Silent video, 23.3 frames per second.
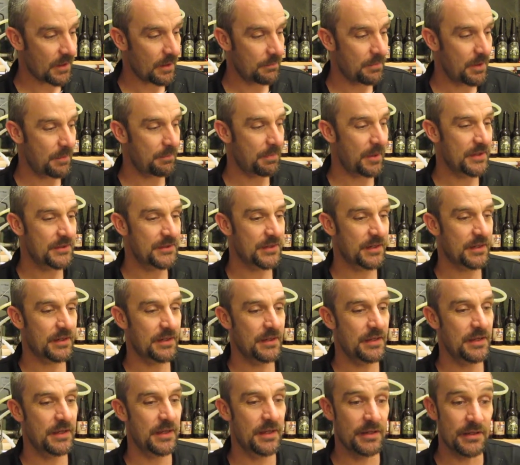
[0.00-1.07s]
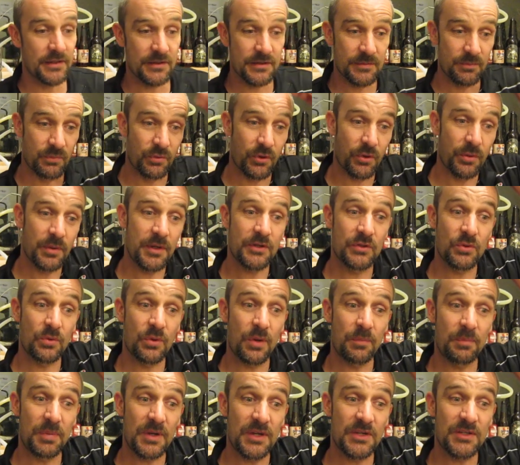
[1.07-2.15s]
But basically it is brewing to
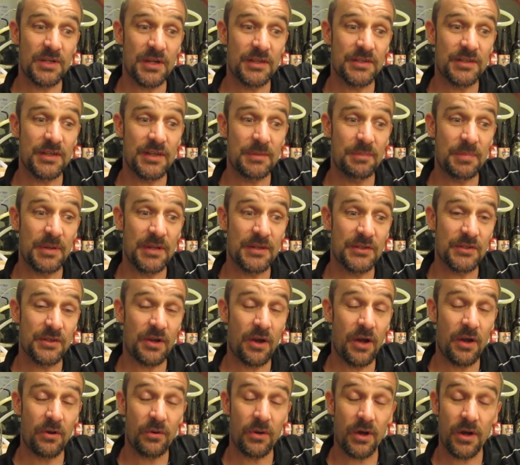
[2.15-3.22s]
a BJCP style